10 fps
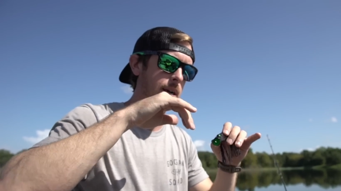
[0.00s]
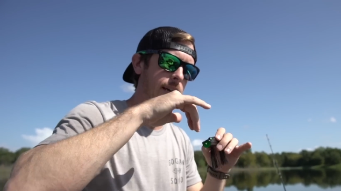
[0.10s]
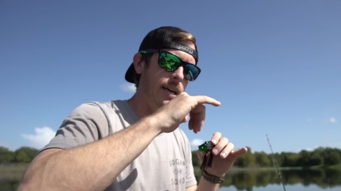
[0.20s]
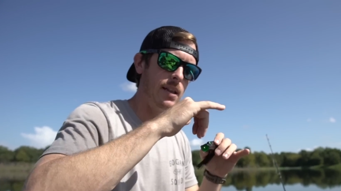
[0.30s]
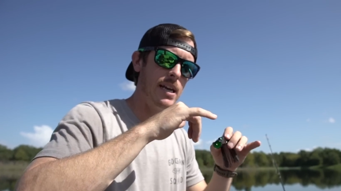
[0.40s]

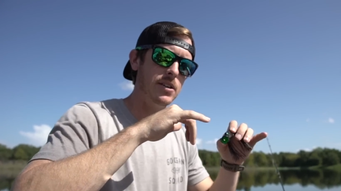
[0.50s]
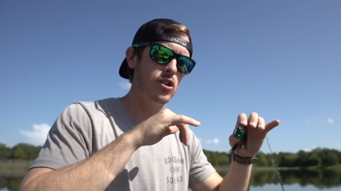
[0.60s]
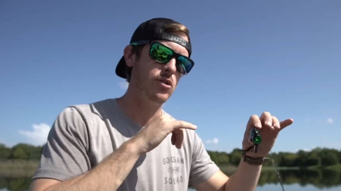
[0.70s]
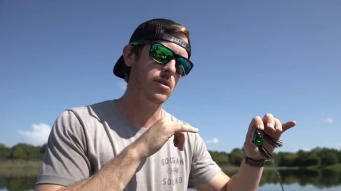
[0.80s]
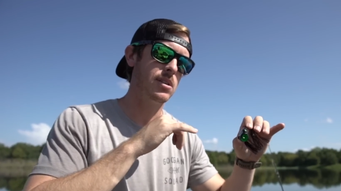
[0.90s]
and allows you
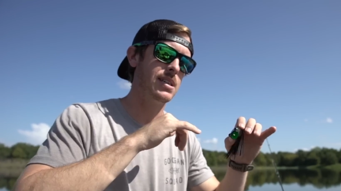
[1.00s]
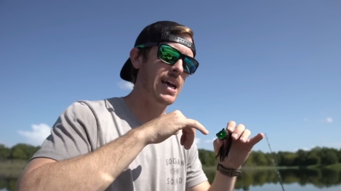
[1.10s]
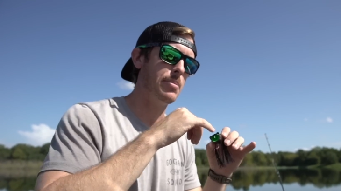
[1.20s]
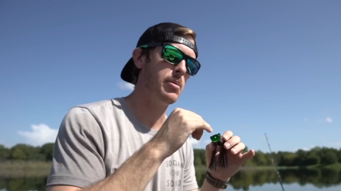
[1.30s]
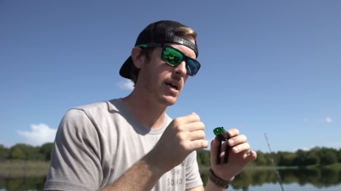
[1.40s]
to
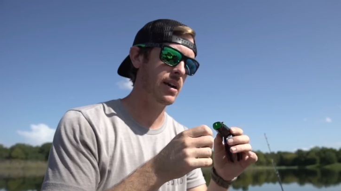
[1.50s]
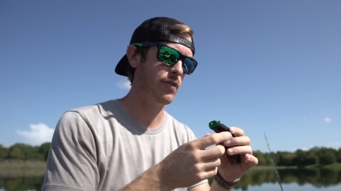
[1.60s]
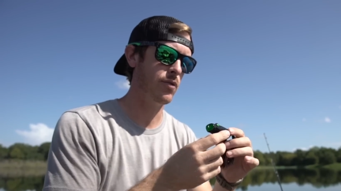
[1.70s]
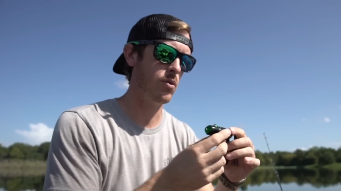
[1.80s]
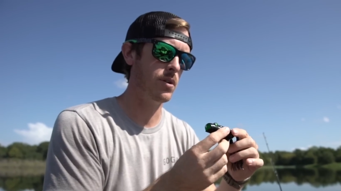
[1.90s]
snap it back and
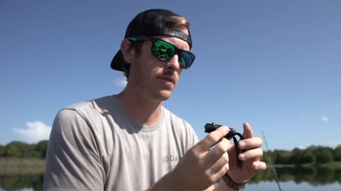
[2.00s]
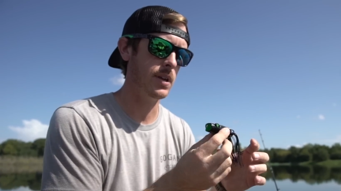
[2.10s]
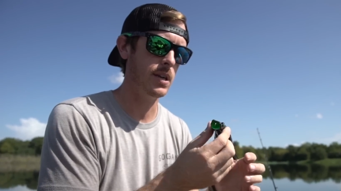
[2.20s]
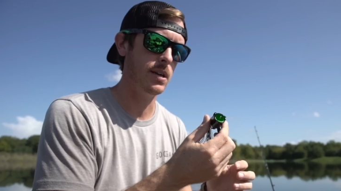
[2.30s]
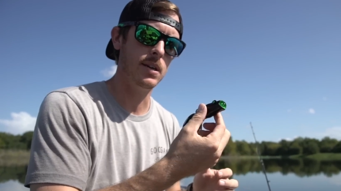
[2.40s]
forth,
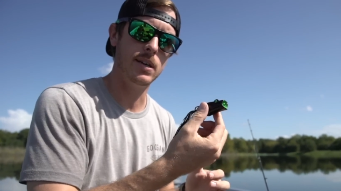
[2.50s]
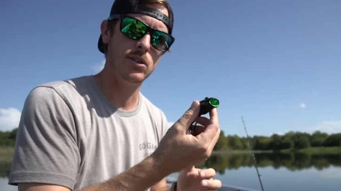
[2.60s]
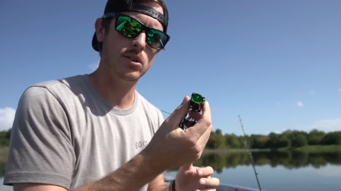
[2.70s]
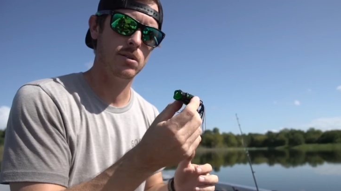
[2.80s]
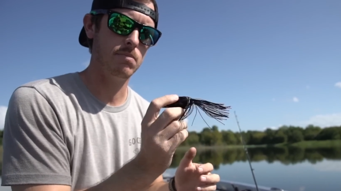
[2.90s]
and it
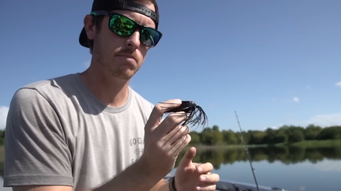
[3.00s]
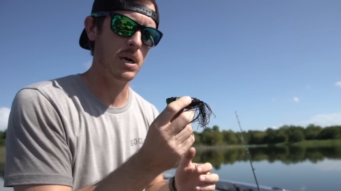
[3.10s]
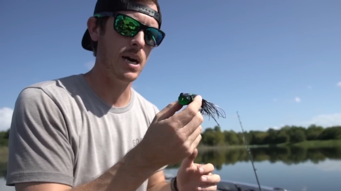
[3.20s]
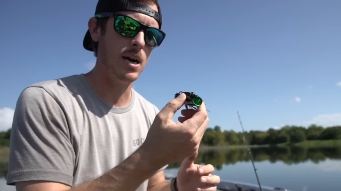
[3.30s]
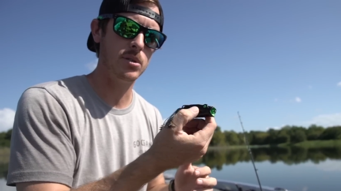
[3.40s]
just
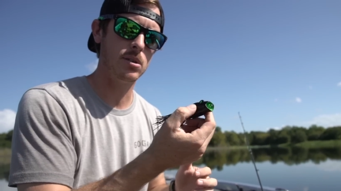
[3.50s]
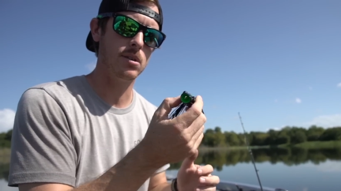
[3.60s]
pops